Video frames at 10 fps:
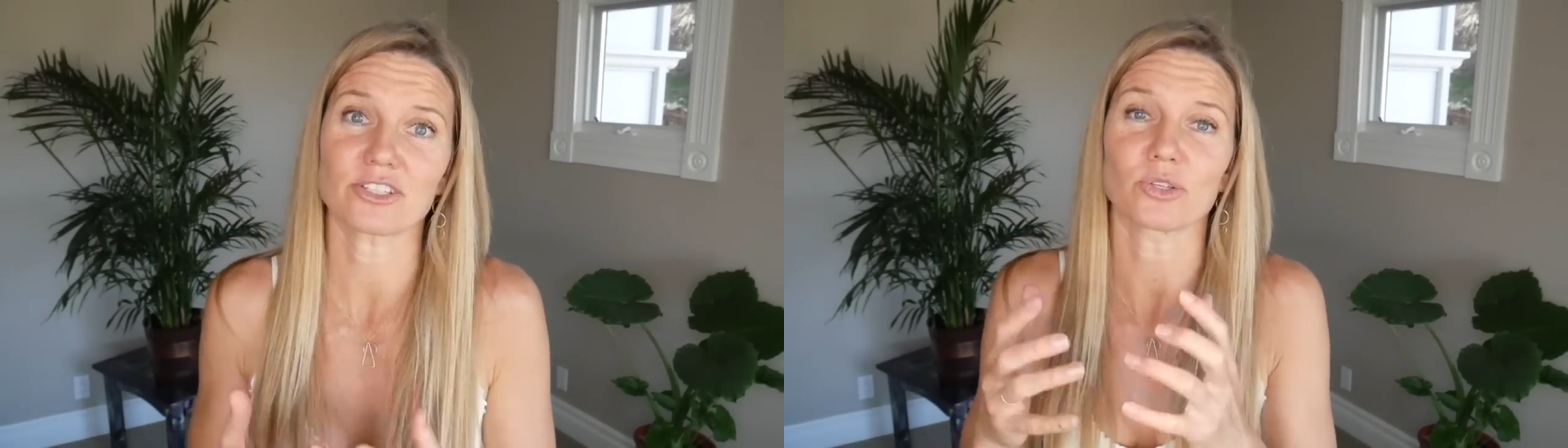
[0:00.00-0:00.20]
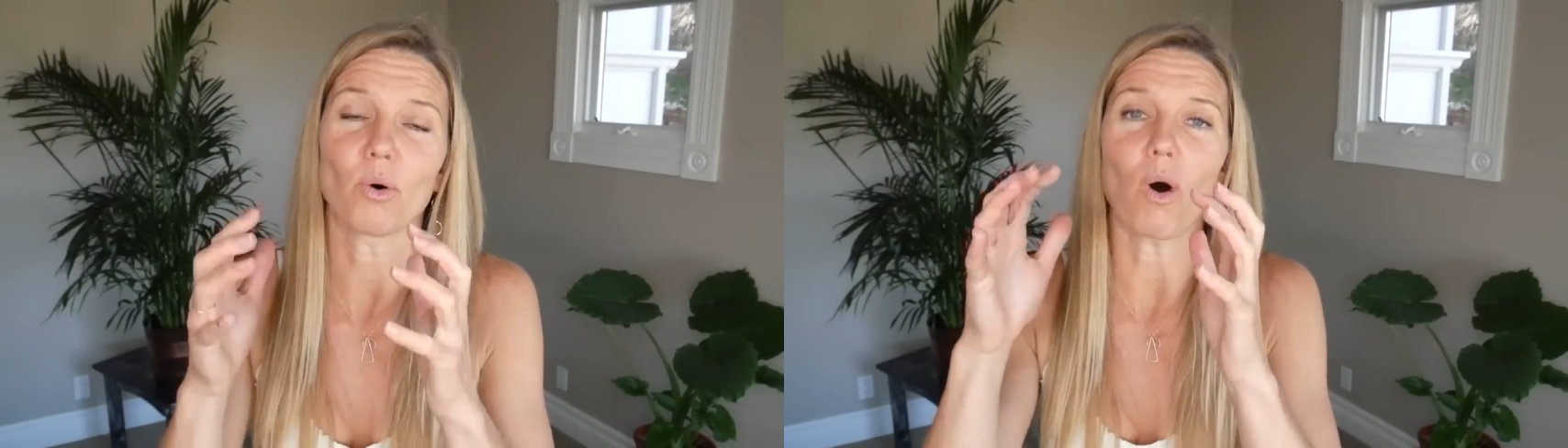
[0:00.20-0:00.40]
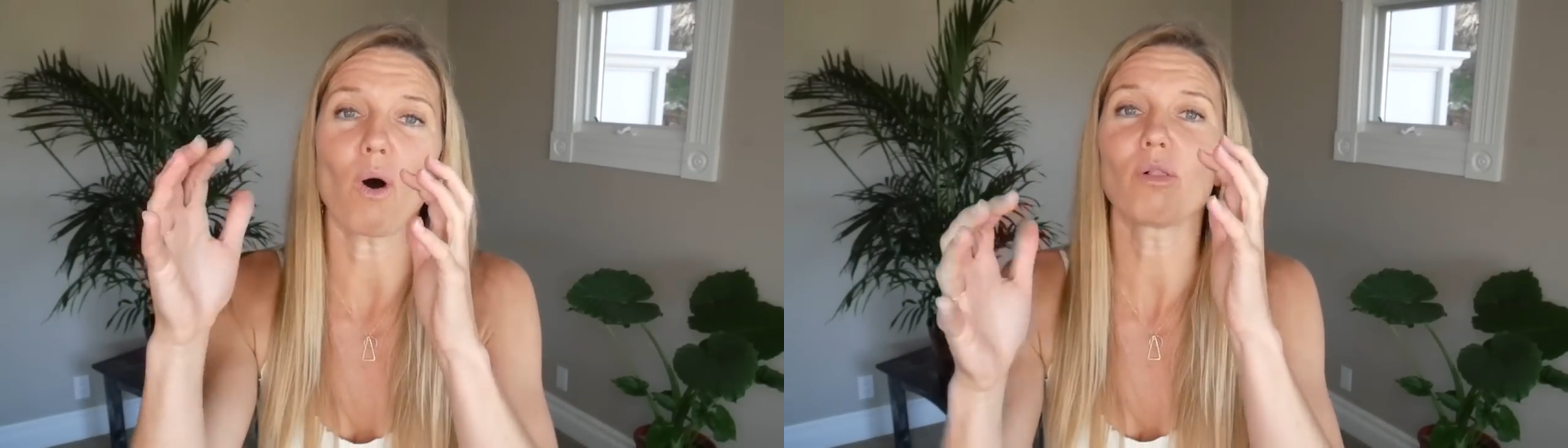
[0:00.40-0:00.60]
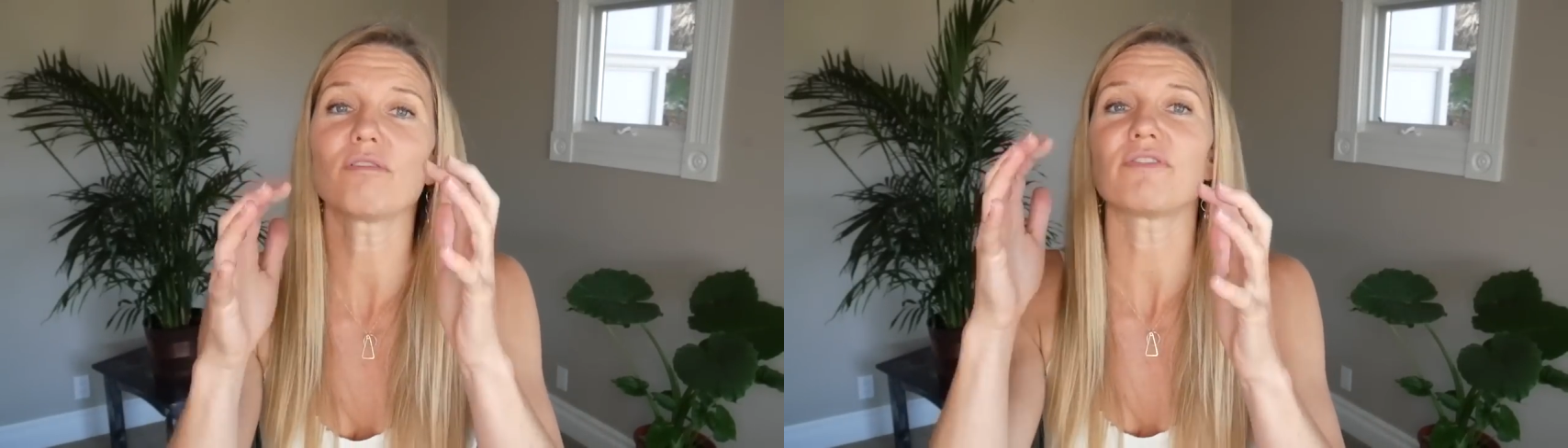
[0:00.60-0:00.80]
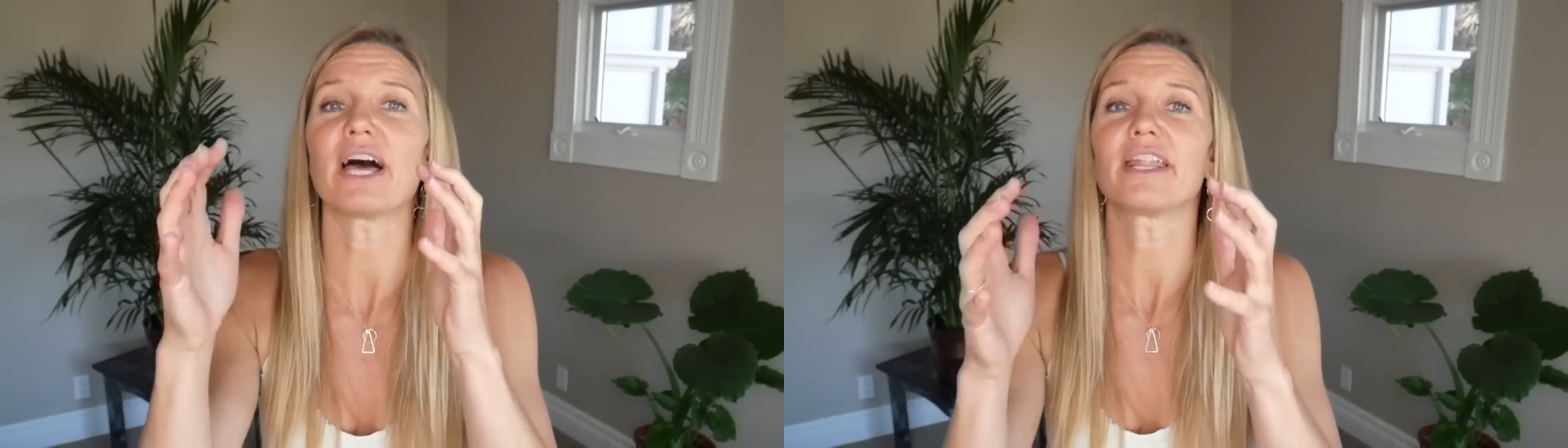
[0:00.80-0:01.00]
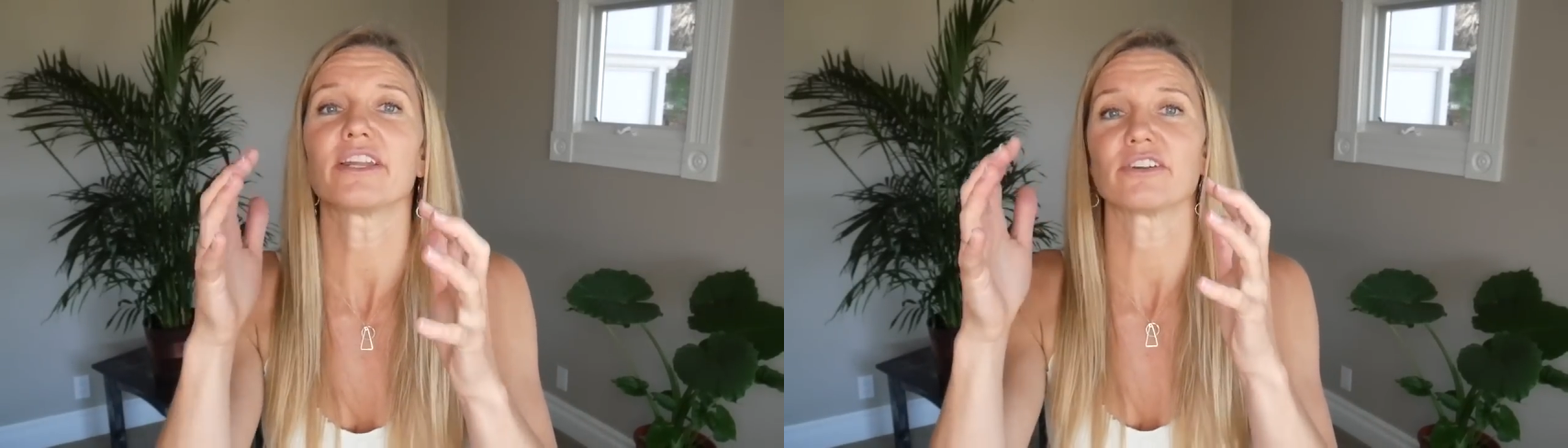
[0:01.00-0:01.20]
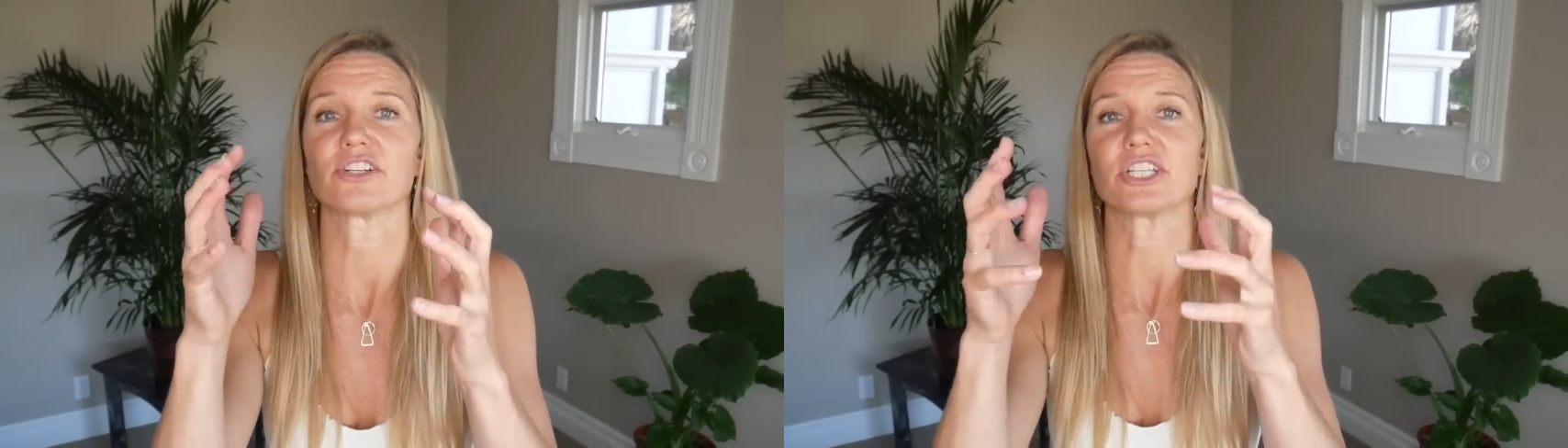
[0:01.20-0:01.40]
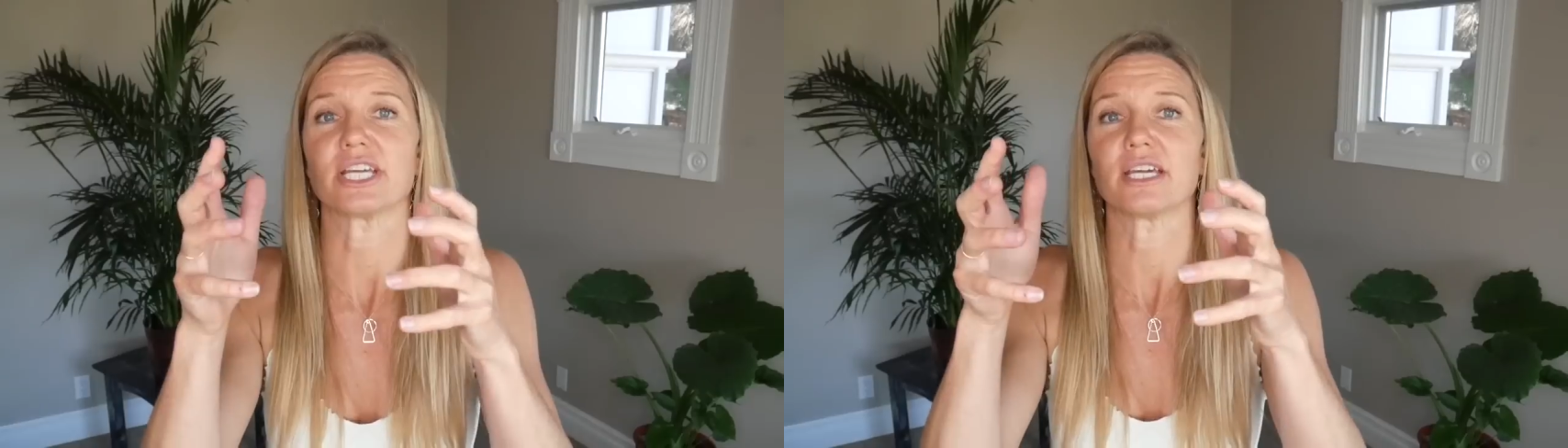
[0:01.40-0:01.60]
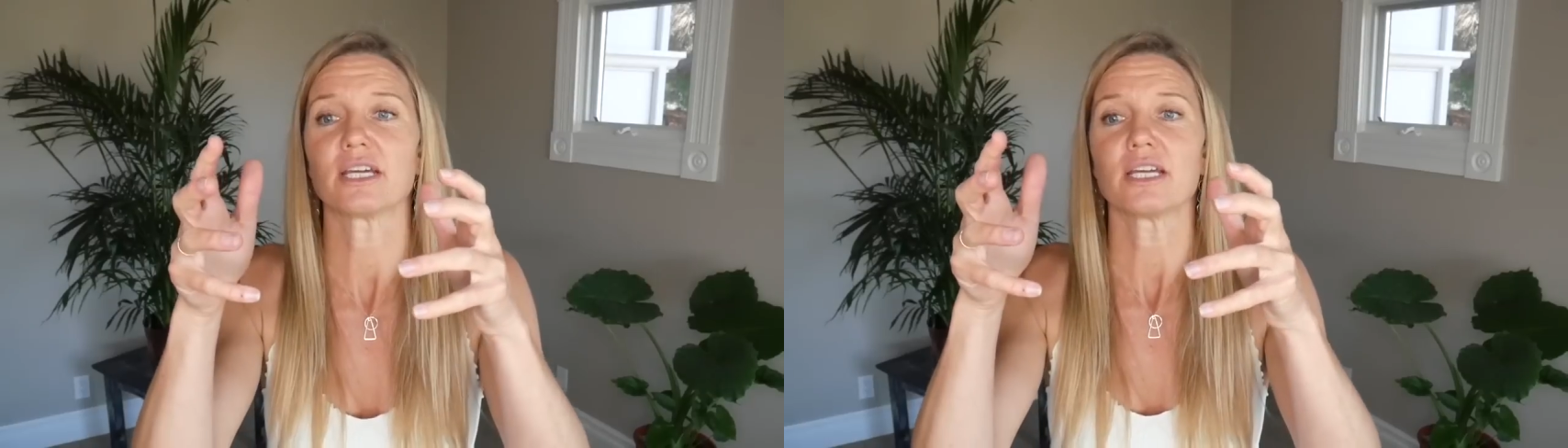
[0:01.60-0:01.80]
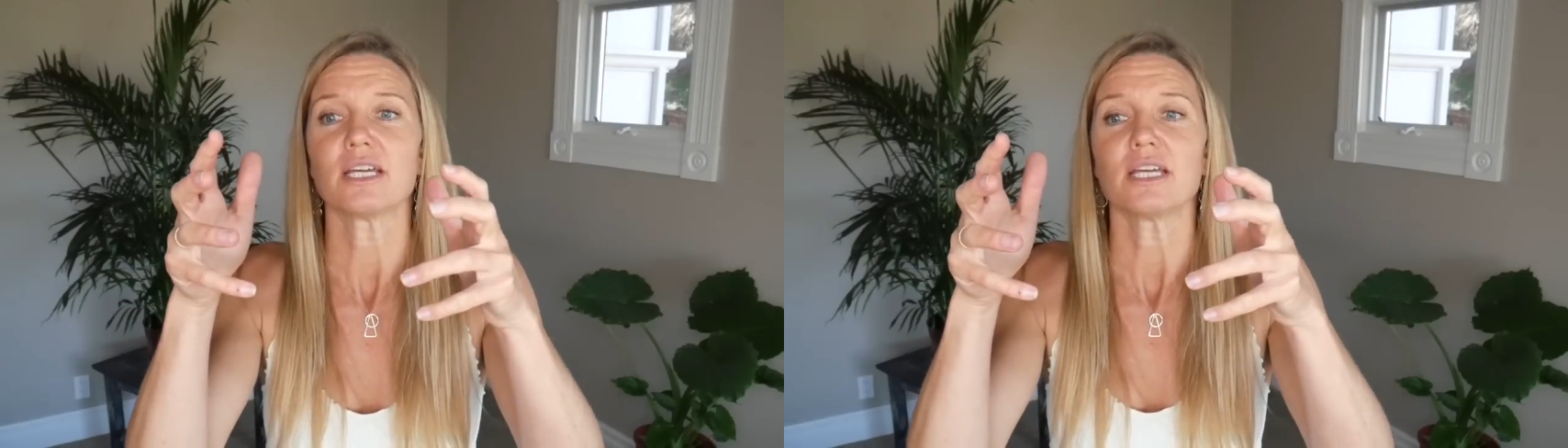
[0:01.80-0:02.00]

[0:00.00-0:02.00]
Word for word: So all of that energy